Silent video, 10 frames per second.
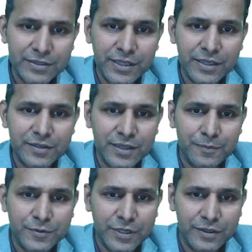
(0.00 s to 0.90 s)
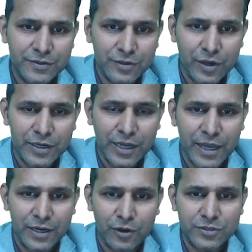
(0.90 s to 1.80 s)
the substance at
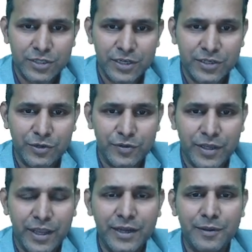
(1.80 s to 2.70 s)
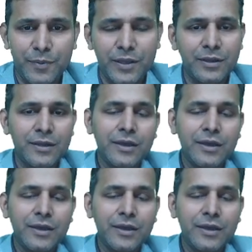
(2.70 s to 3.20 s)
higher concentration using ATP,